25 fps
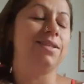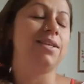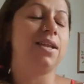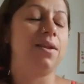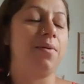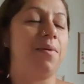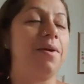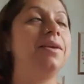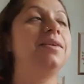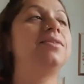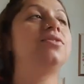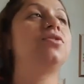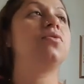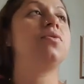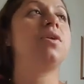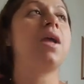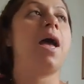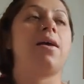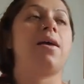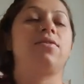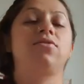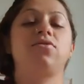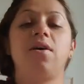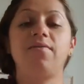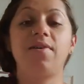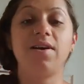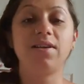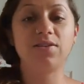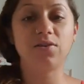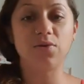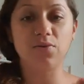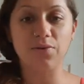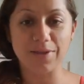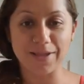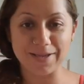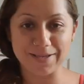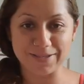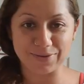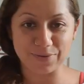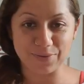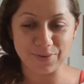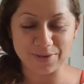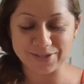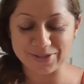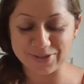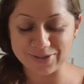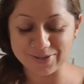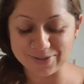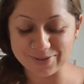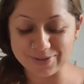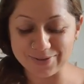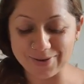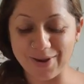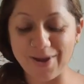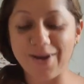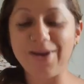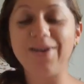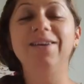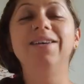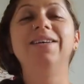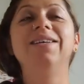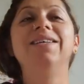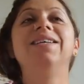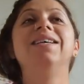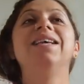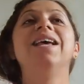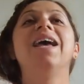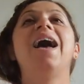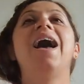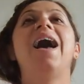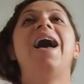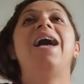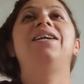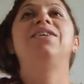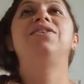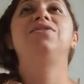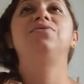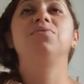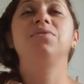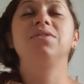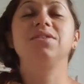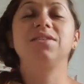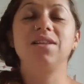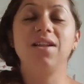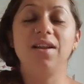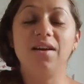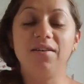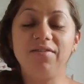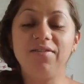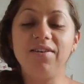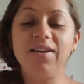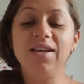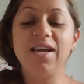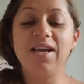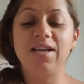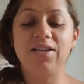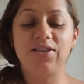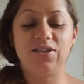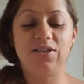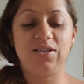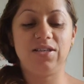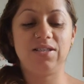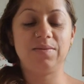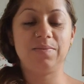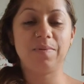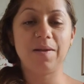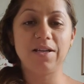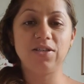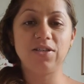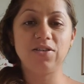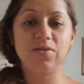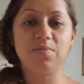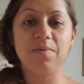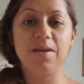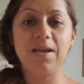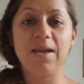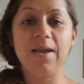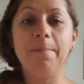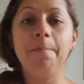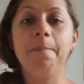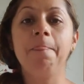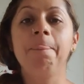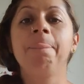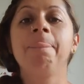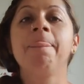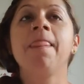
Anyway, so yeah, so I've asked all these questions to her, and she was lovely, and she explained to me,